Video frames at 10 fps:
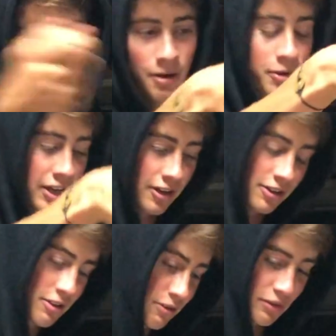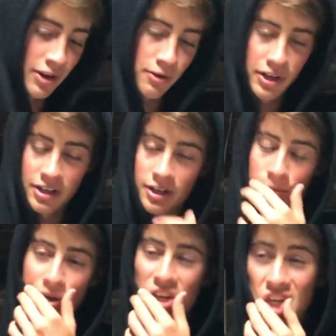that one out into the fairway, ended up
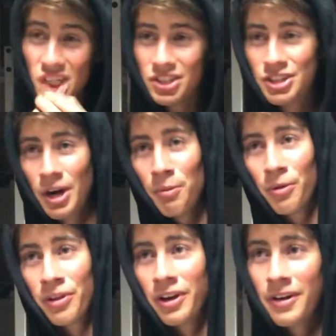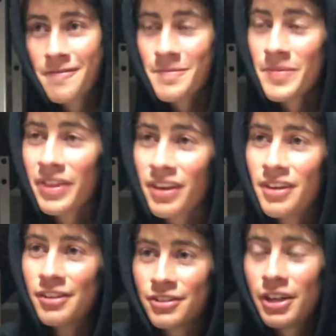making double there.
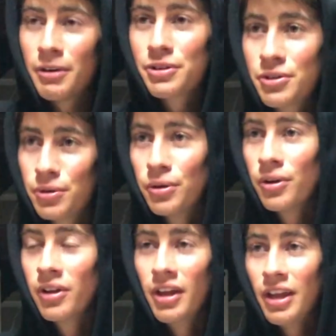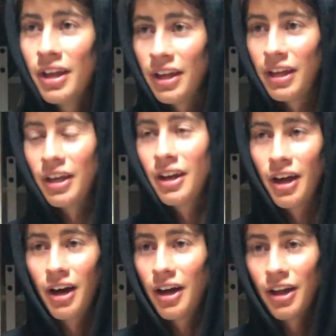So that was cool, and
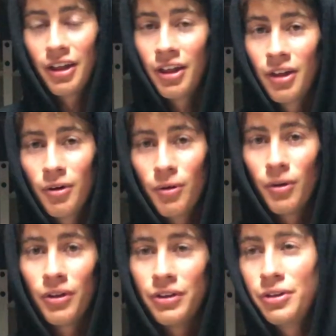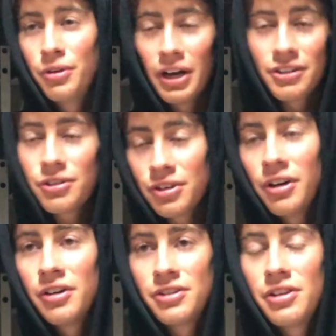you guys are
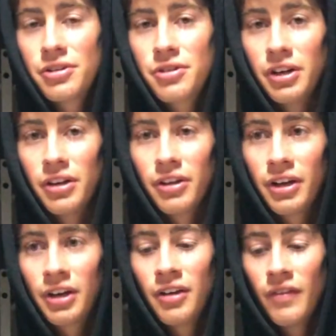starting to see the trend. Like,